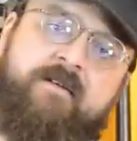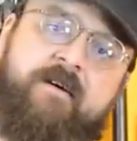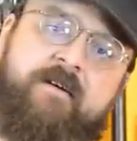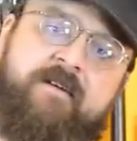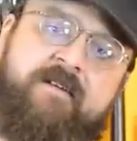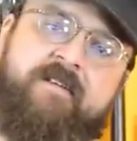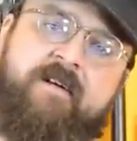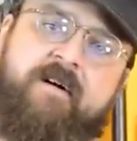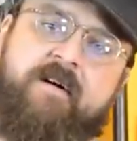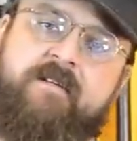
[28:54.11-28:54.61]

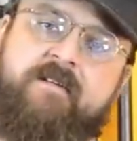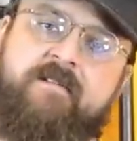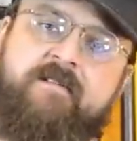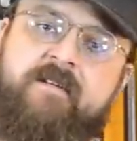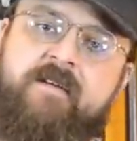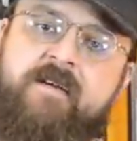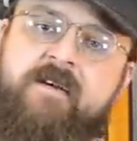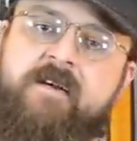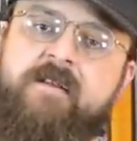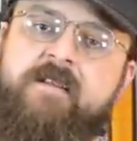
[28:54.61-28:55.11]

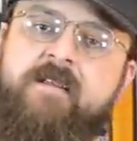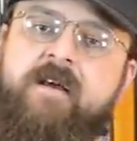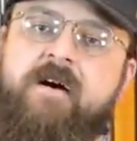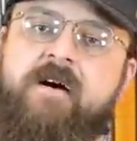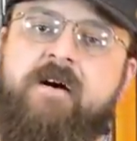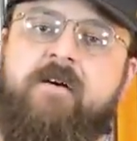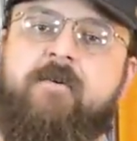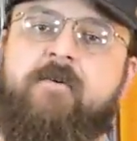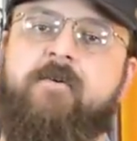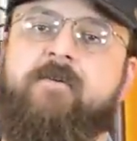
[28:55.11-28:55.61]
Arisakas.
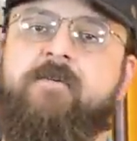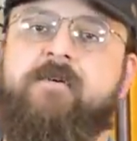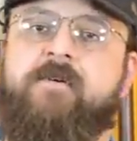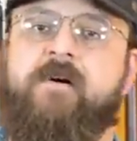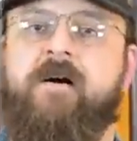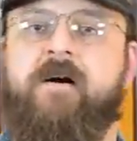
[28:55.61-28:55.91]
Now,